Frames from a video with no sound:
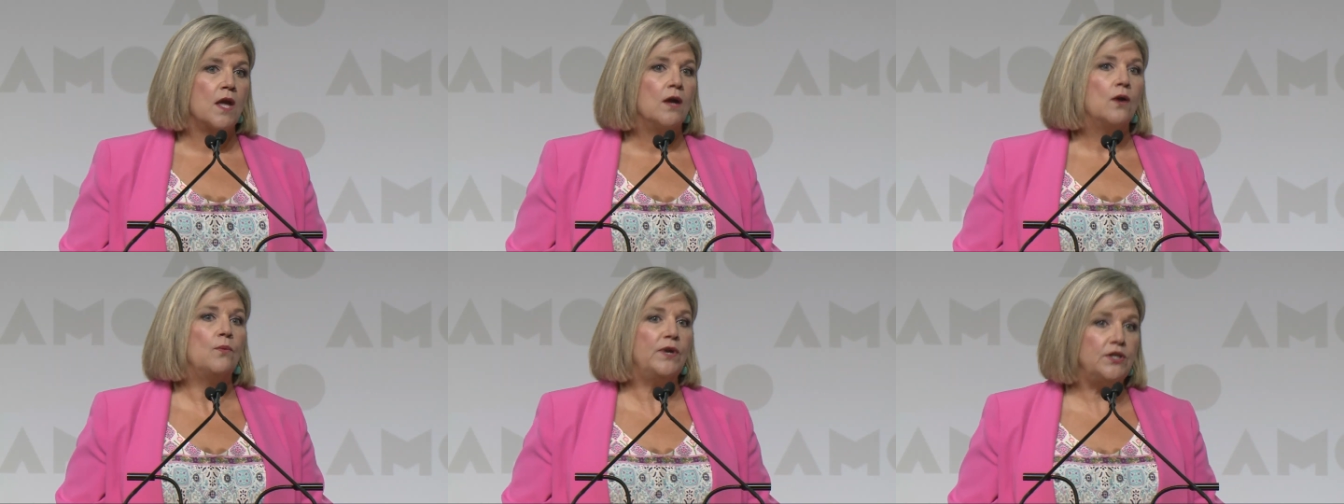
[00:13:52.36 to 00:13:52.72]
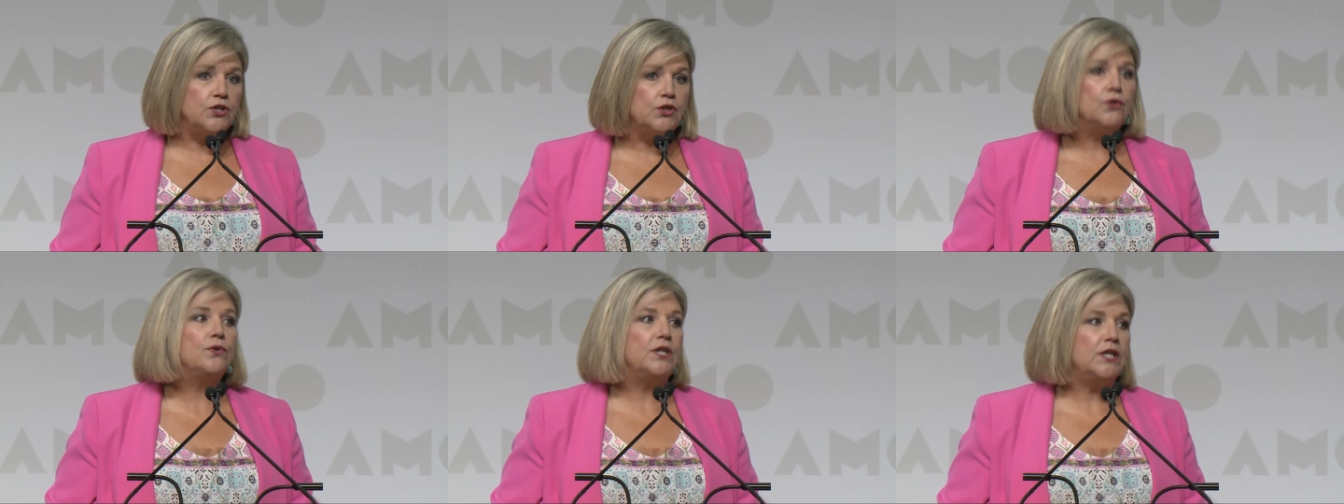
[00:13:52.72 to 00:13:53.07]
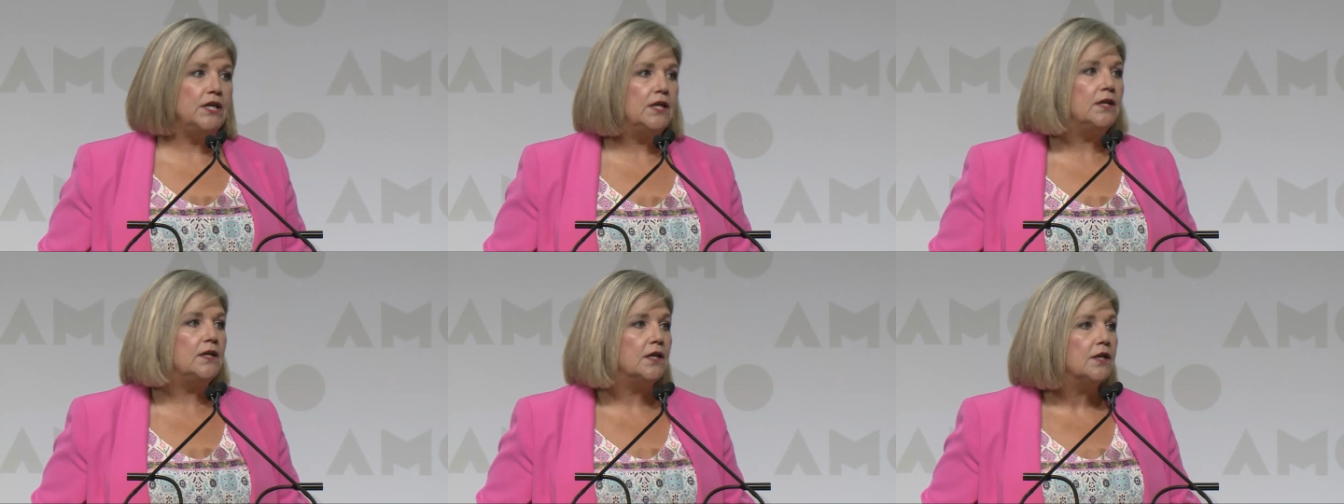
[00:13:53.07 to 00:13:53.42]
We do
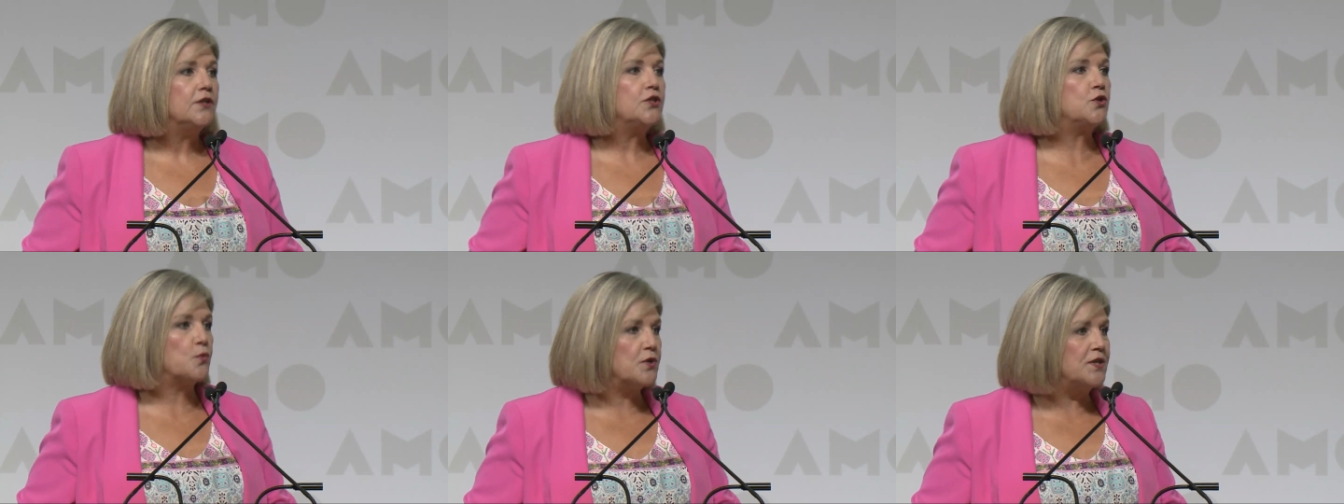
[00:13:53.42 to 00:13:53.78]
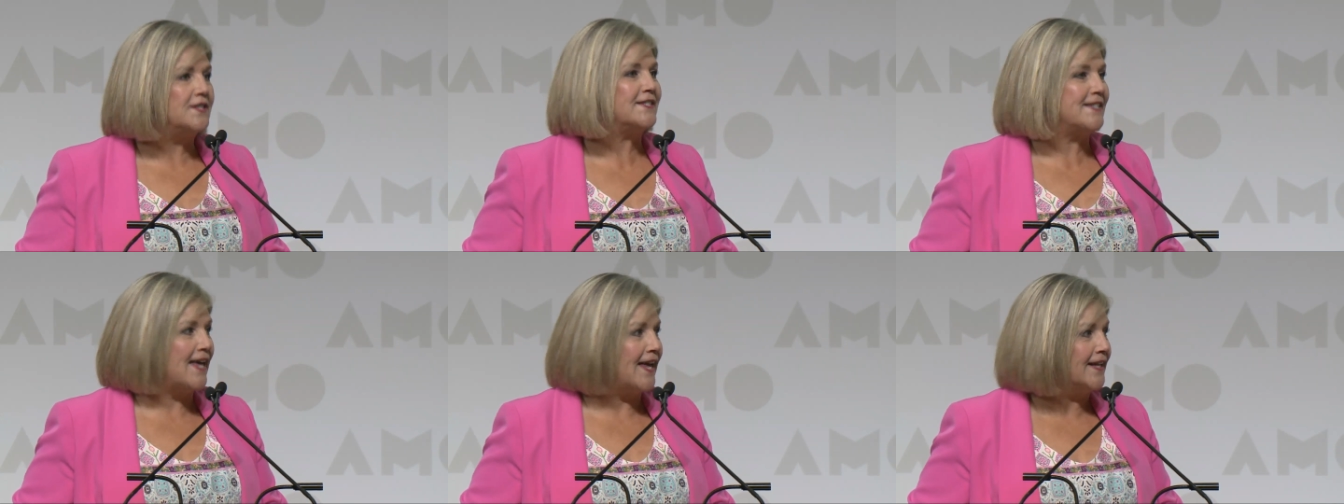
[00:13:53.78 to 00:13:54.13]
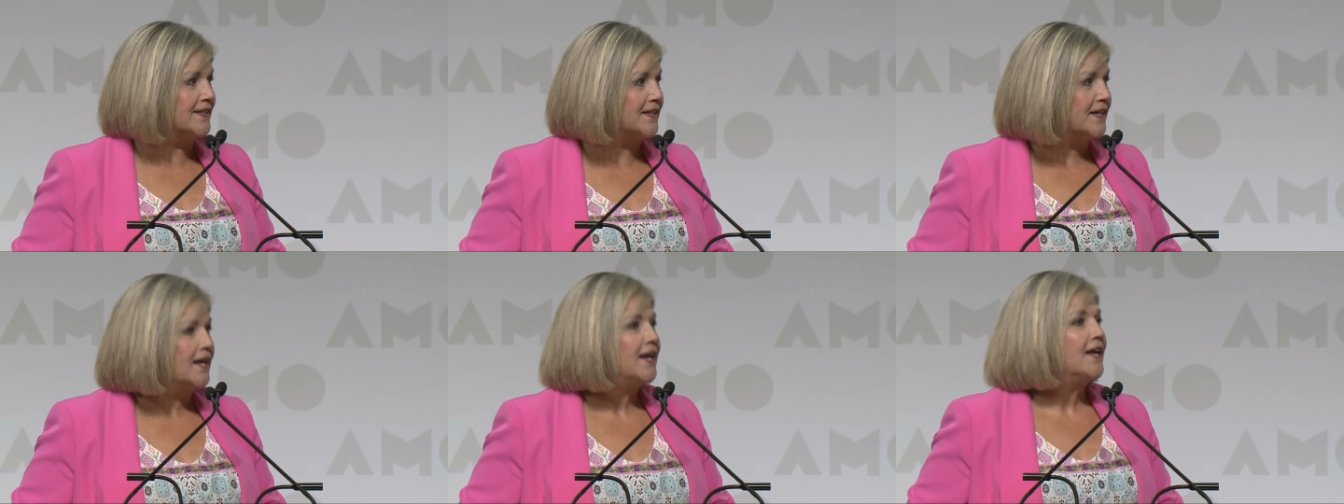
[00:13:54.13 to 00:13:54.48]
need to reset